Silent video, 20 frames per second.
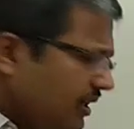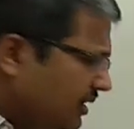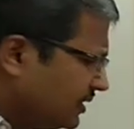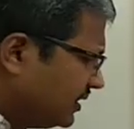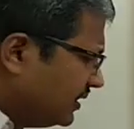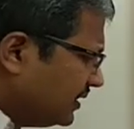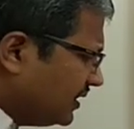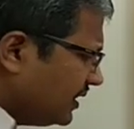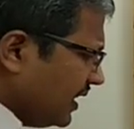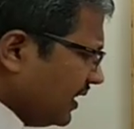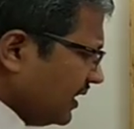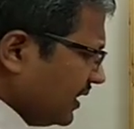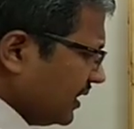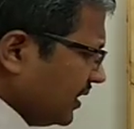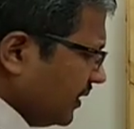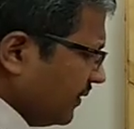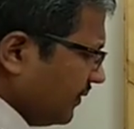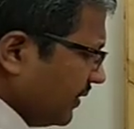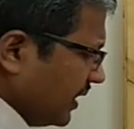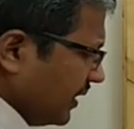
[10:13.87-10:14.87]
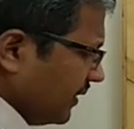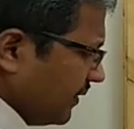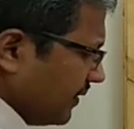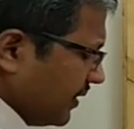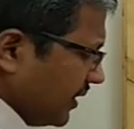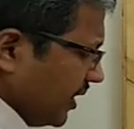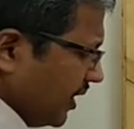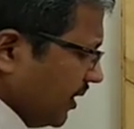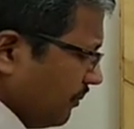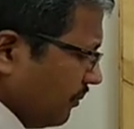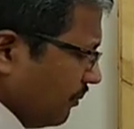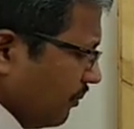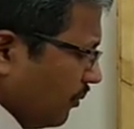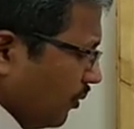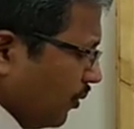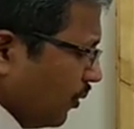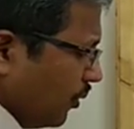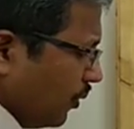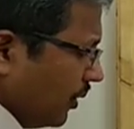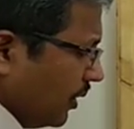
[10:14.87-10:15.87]
just like we can say
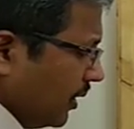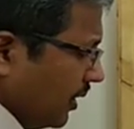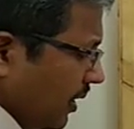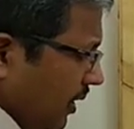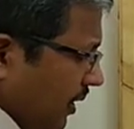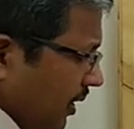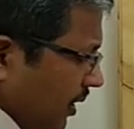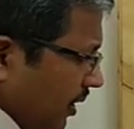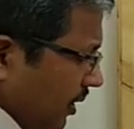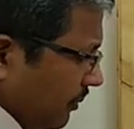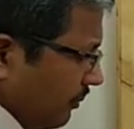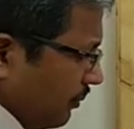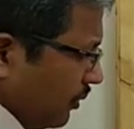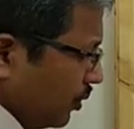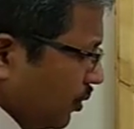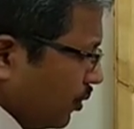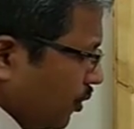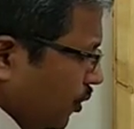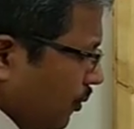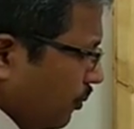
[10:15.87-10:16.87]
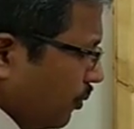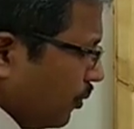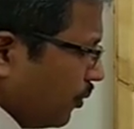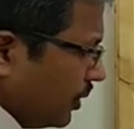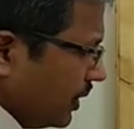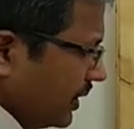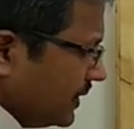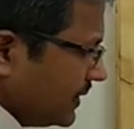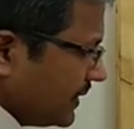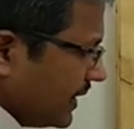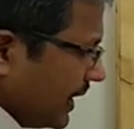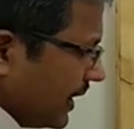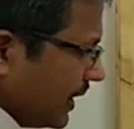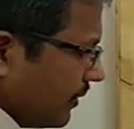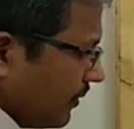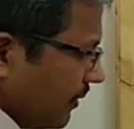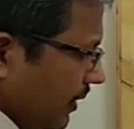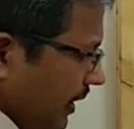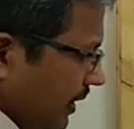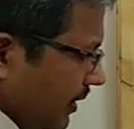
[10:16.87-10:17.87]
more
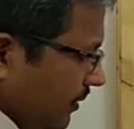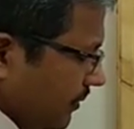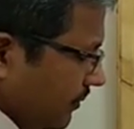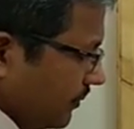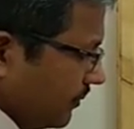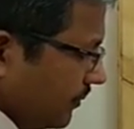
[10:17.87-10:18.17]
mucopolysaccharide.